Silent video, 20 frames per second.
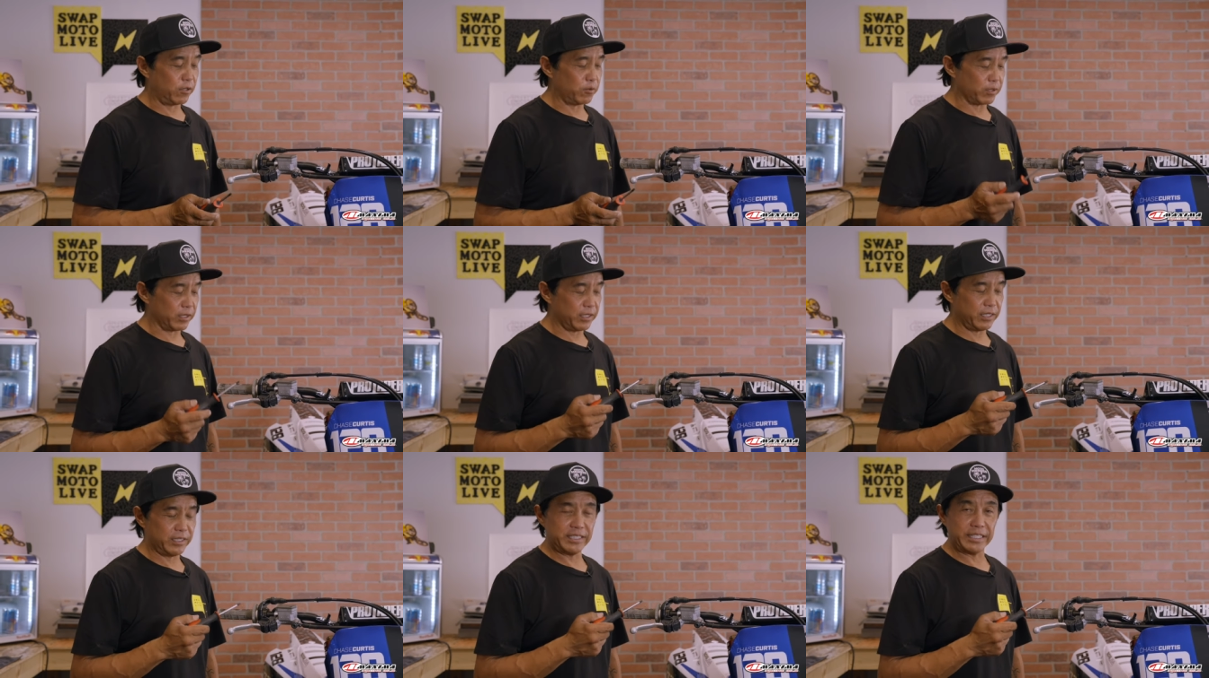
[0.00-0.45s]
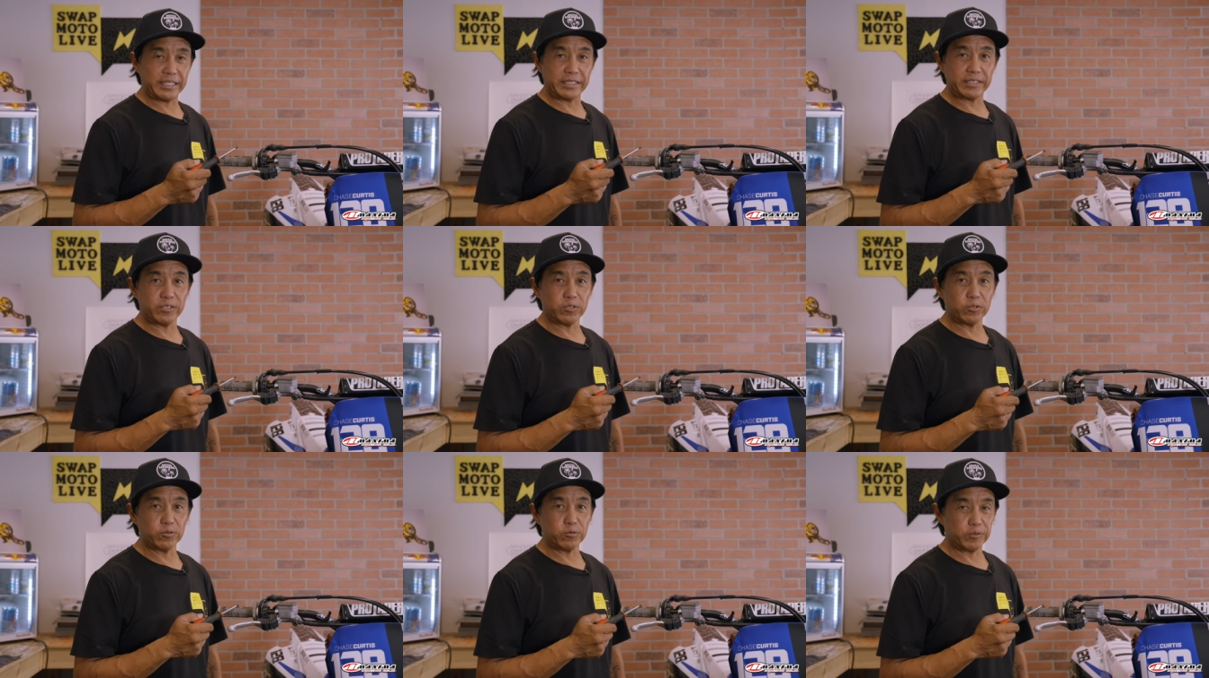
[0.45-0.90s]
we're gonna take
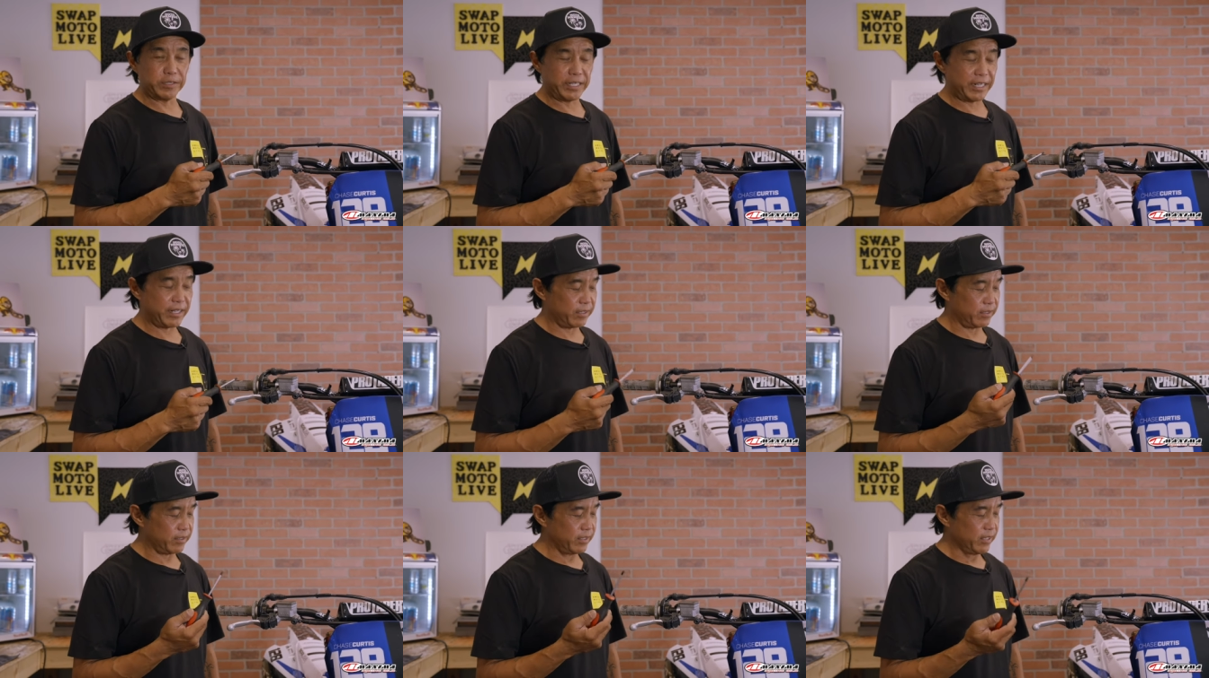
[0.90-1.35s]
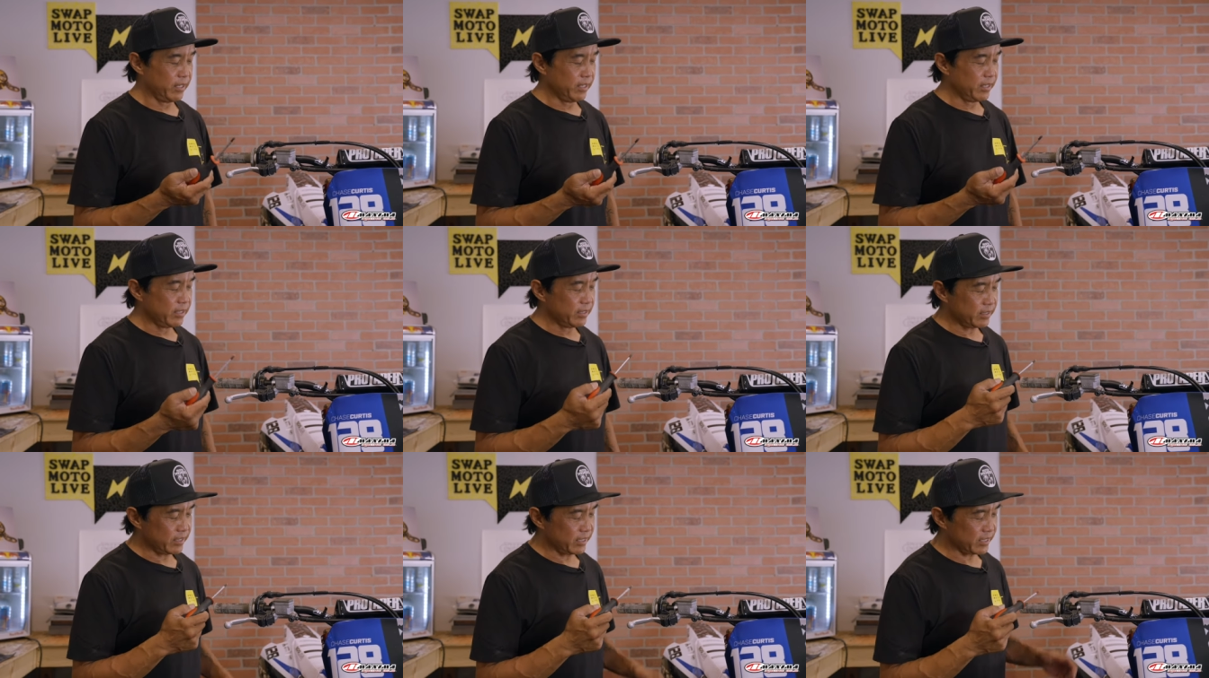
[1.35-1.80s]
the old one out,
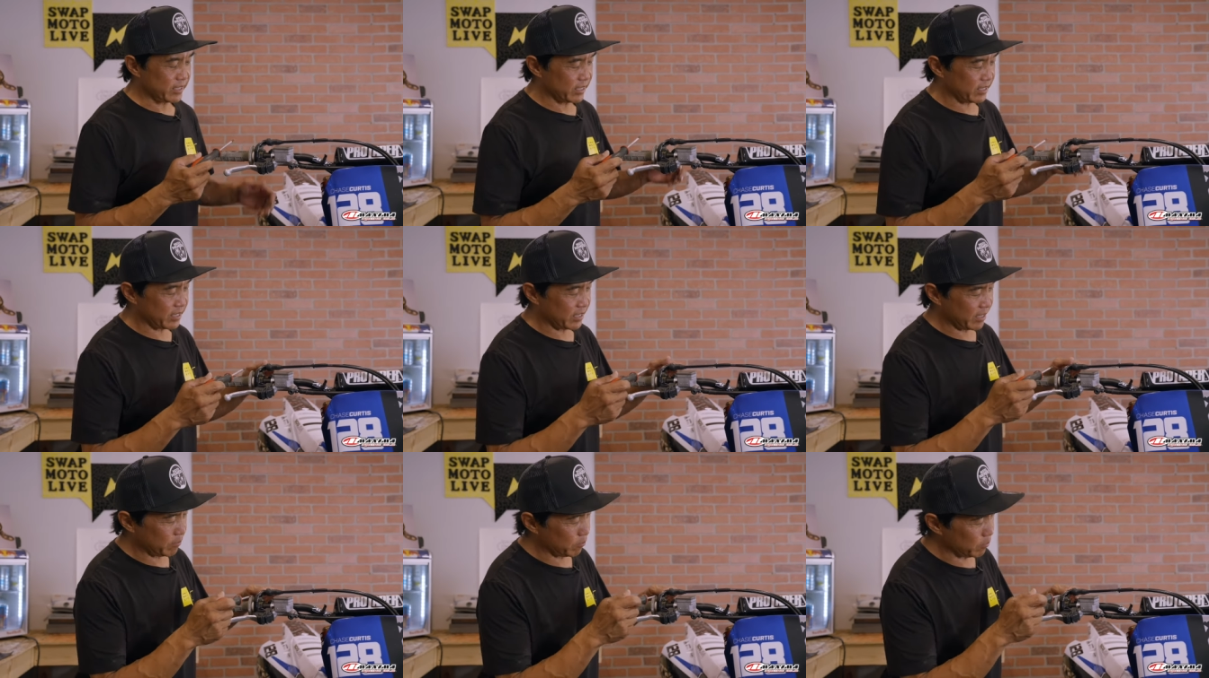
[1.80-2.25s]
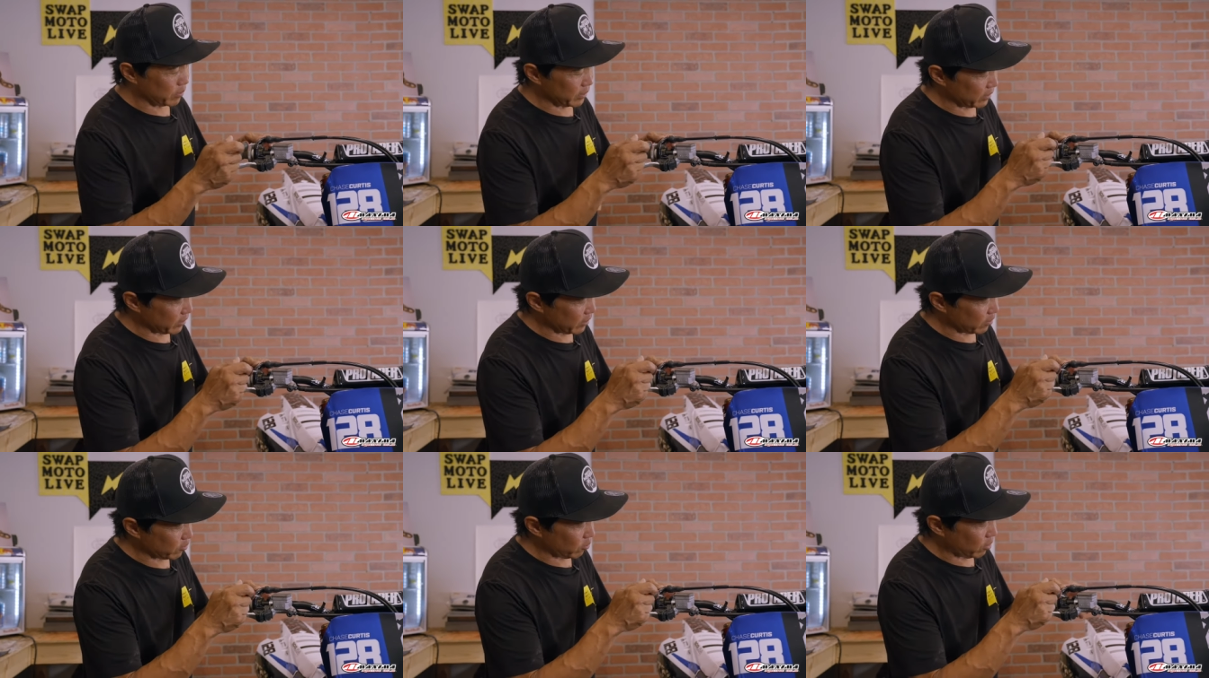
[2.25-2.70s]

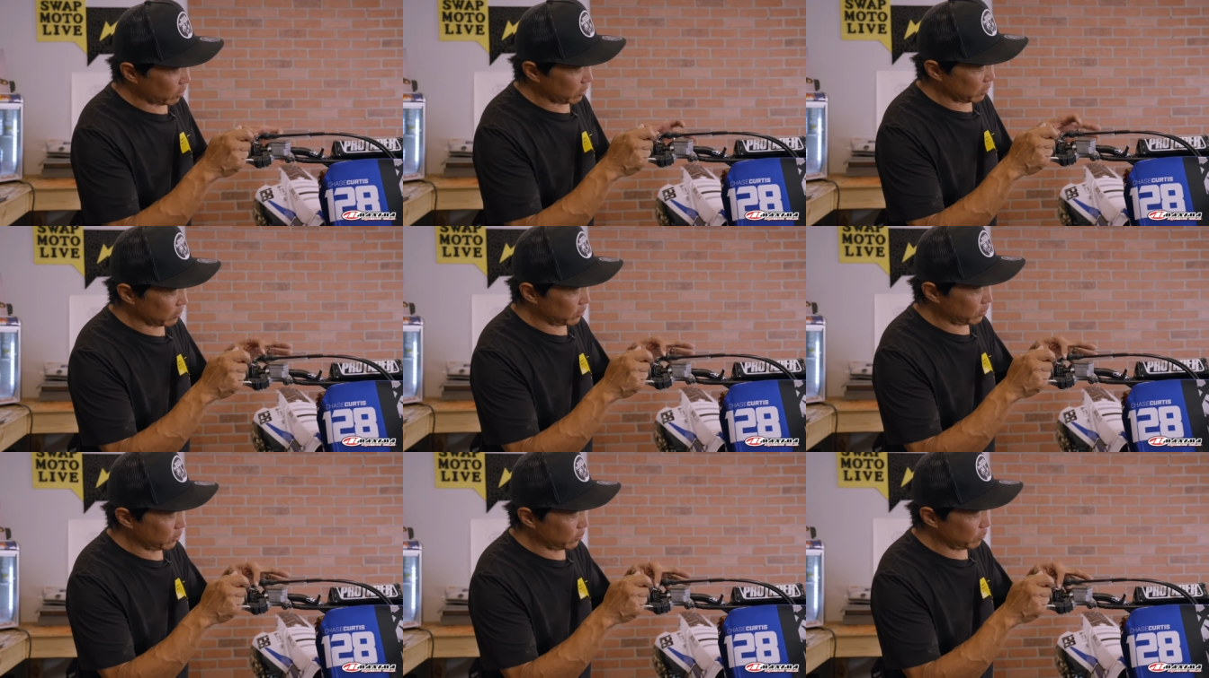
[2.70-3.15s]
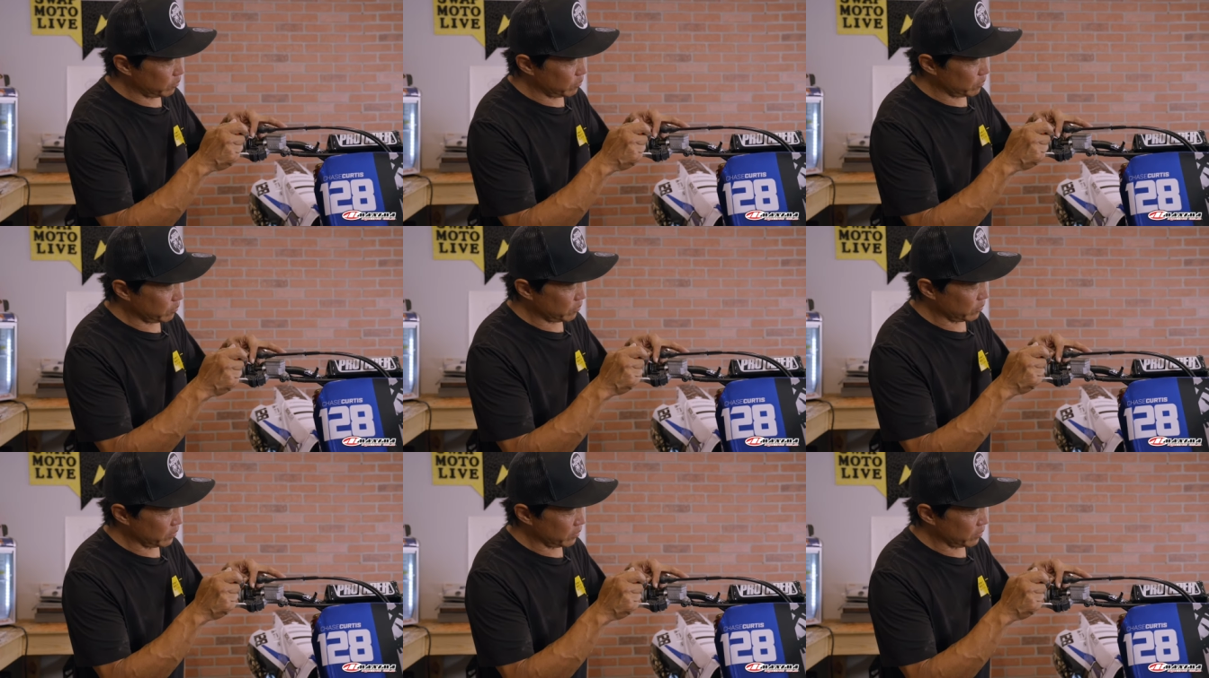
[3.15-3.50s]
disassembling the throttle tube,